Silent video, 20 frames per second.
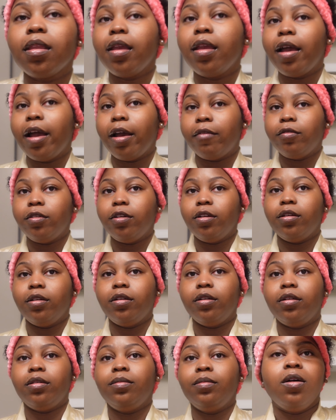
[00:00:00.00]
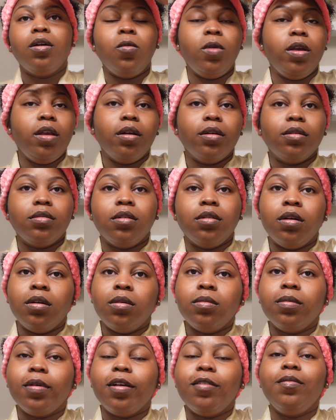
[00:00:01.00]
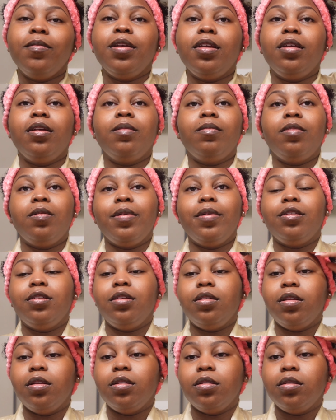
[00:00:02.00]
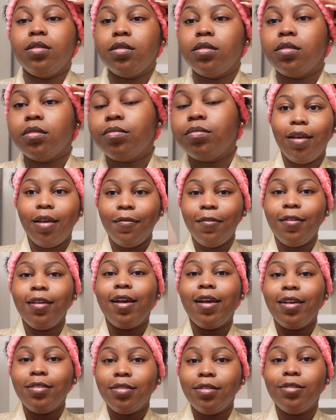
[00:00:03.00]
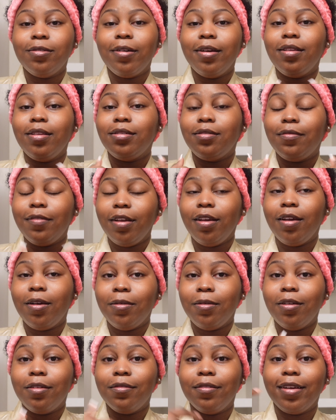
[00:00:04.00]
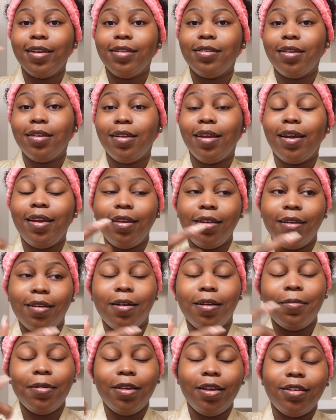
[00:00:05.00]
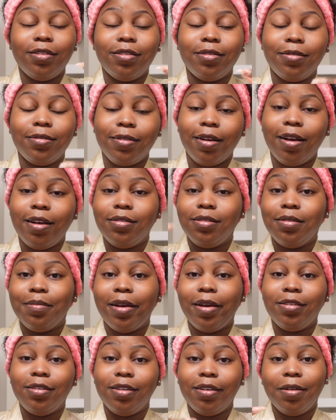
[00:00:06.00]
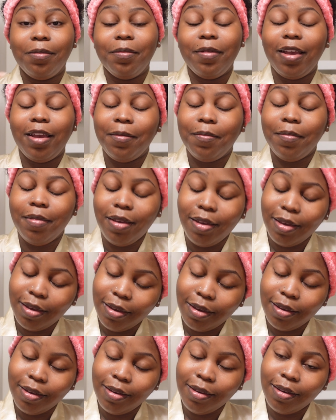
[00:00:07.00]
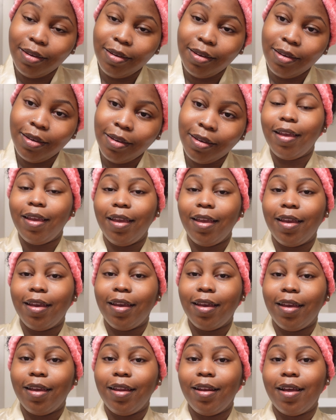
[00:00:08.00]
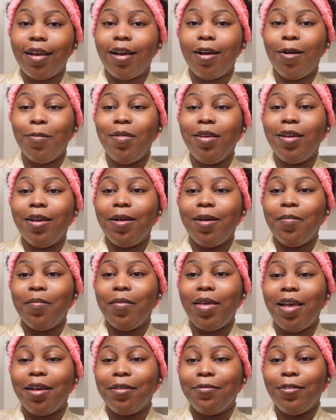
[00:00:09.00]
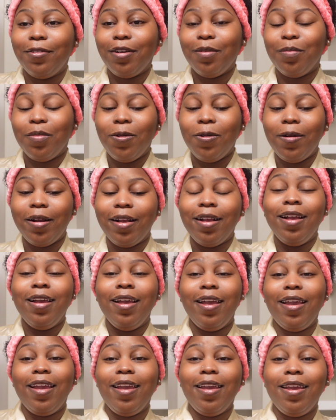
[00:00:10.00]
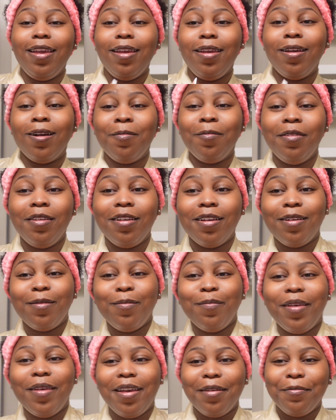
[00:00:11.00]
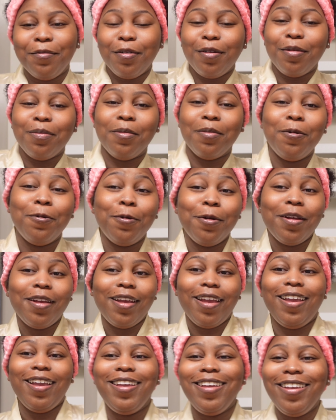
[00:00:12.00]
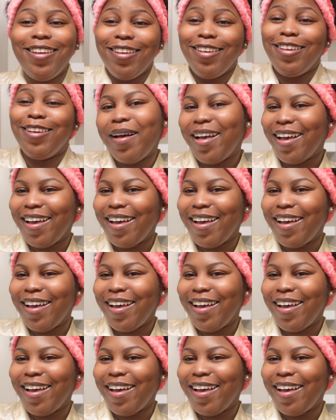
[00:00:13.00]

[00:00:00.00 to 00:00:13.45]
after a week or so of me implementing this. If you guys enjoyed this video, don't forget to like, comment, and subscribe to my channel, baby. And I hope you come back for more. Hey, hope you come back for more. Hey.